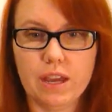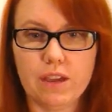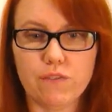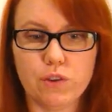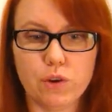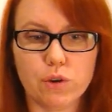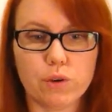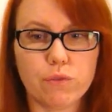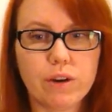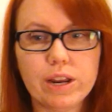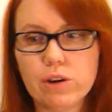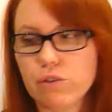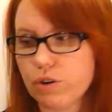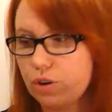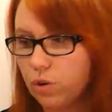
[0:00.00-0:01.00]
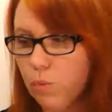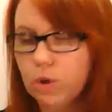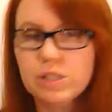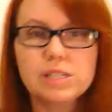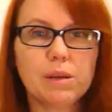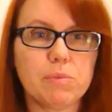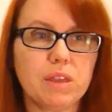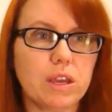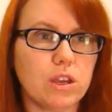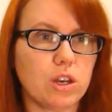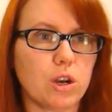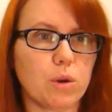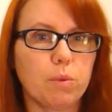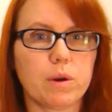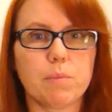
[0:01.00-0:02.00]
if you're a reader and you want something,
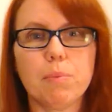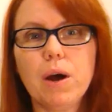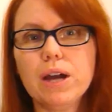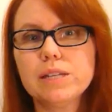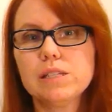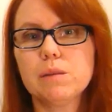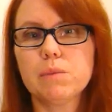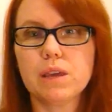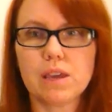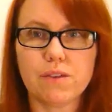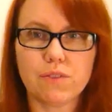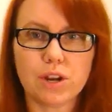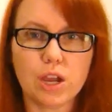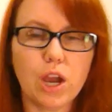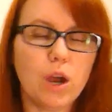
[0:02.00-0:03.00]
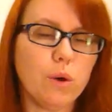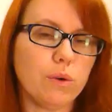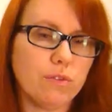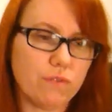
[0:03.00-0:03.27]
you don't want to buy something, give it a go.